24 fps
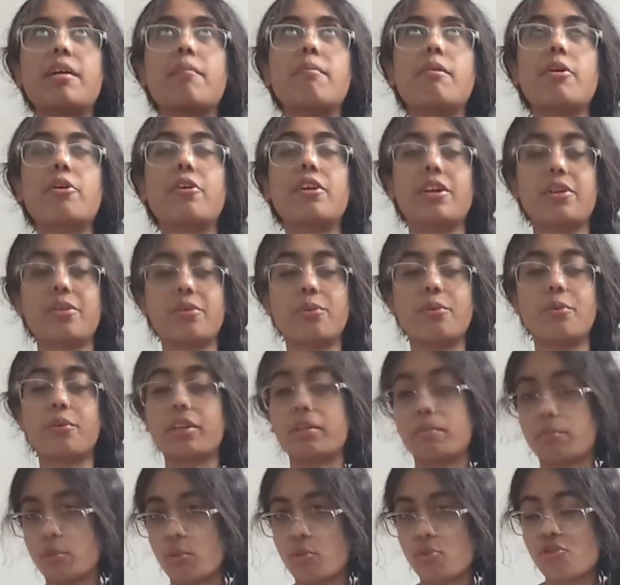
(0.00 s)
about our own
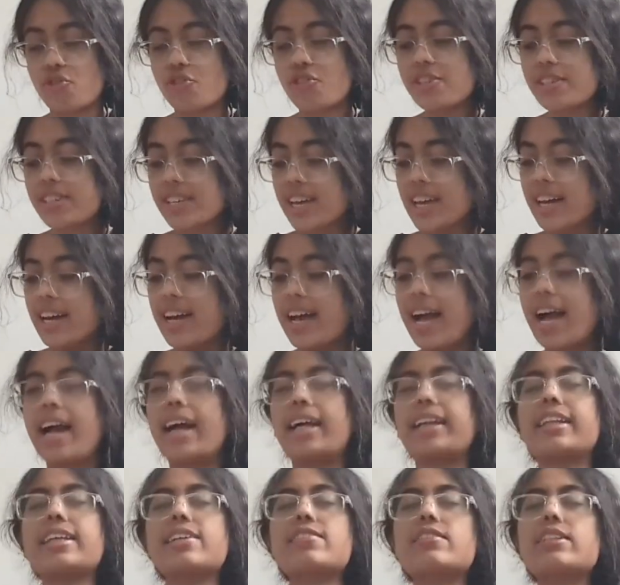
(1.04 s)
emotions,
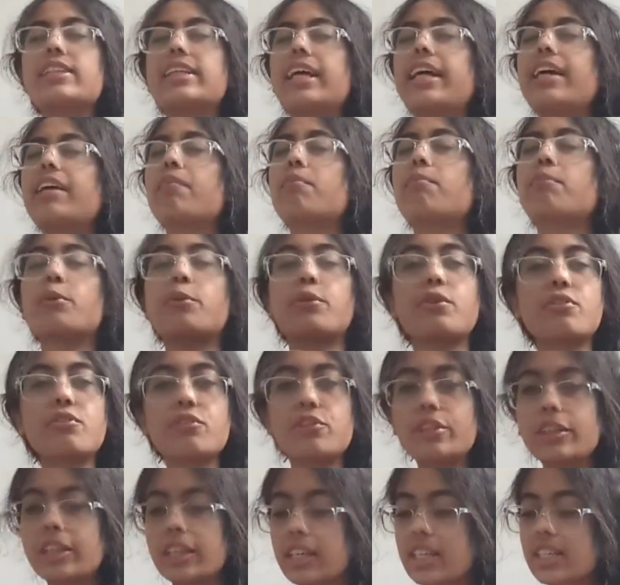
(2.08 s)
and there were 10
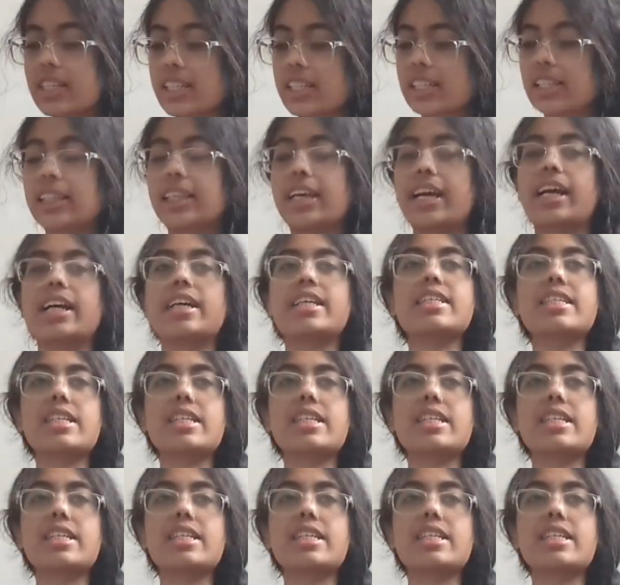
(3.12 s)
beautiful things in there.